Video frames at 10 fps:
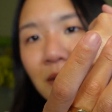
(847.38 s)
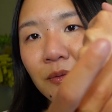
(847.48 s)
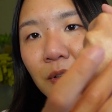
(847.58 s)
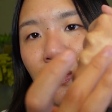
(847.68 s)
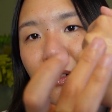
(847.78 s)
this
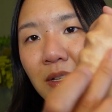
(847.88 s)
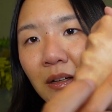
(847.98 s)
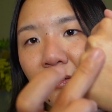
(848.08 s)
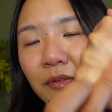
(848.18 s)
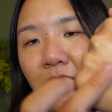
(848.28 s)
for
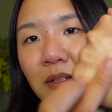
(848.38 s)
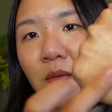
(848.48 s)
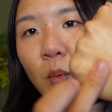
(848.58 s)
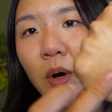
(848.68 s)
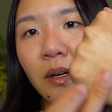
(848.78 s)
yourself, this
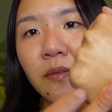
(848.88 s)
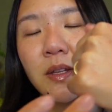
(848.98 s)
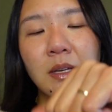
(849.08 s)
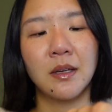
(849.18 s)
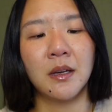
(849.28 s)
is one of
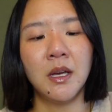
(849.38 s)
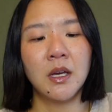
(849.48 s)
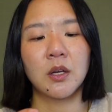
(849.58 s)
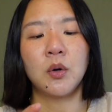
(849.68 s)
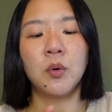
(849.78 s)
the
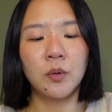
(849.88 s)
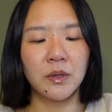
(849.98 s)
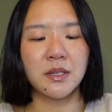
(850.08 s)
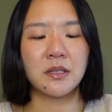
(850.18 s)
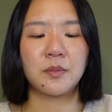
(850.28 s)

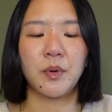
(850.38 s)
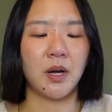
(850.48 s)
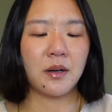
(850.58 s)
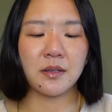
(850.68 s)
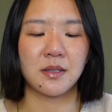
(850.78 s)
coolest
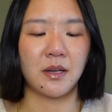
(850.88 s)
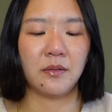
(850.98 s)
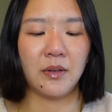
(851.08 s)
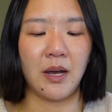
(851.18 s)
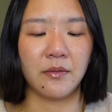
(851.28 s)
products
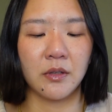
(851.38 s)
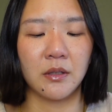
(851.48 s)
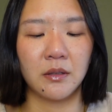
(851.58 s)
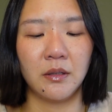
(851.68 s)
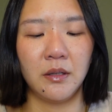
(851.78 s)
I've
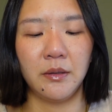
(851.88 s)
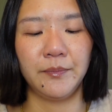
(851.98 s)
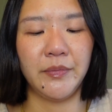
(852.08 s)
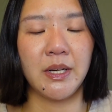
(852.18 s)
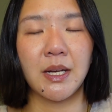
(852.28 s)
ever
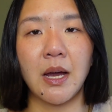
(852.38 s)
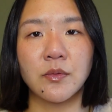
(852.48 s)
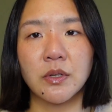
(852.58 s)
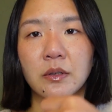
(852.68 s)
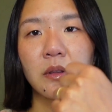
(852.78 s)

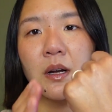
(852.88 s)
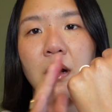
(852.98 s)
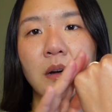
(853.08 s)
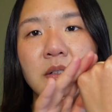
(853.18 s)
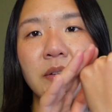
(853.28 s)
encountered. There
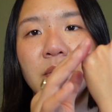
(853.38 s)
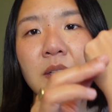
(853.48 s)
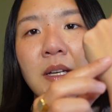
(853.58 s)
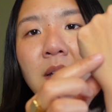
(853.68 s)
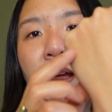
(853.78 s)
are
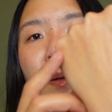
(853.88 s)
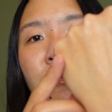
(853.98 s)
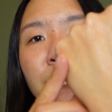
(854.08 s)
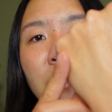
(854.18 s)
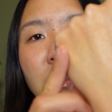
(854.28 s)
definitely
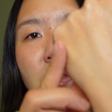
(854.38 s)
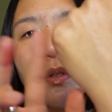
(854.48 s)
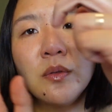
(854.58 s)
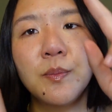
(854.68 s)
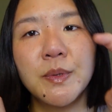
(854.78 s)

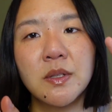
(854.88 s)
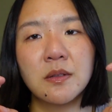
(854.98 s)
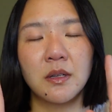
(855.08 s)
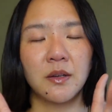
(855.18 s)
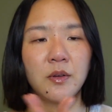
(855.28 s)

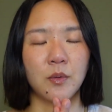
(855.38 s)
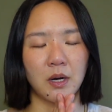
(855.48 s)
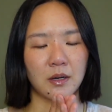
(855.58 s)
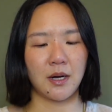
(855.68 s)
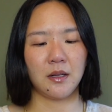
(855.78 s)
dupes, if you
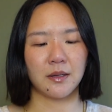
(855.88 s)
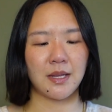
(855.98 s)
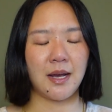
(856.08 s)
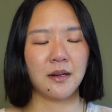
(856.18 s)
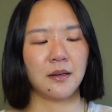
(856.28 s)
want to call it
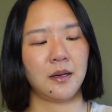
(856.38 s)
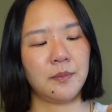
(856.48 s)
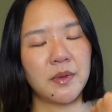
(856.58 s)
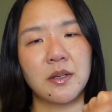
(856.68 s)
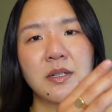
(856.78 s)
that.
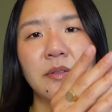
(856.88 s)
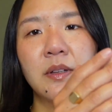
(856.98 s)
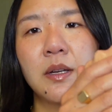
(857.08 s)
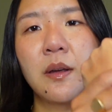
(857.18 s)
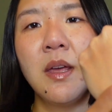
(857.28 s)
There are
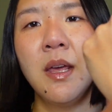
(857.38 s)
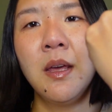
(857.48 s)
definitely